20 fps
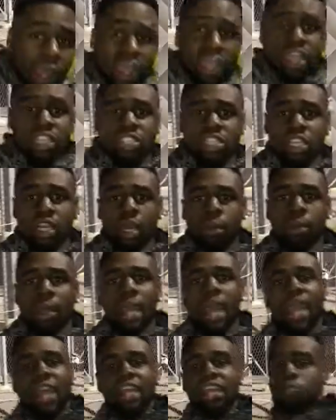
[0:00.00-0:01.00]
around in the gym,
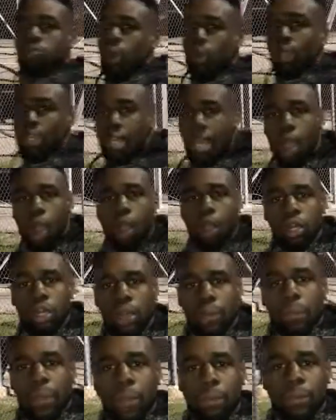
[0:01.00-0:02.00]
and he's working out harder
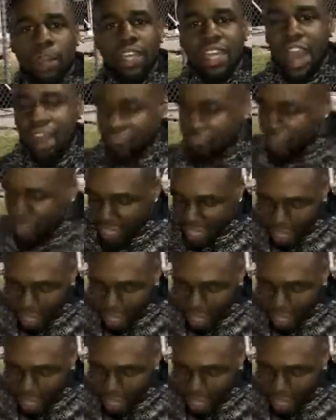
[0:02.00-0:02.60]
than people that got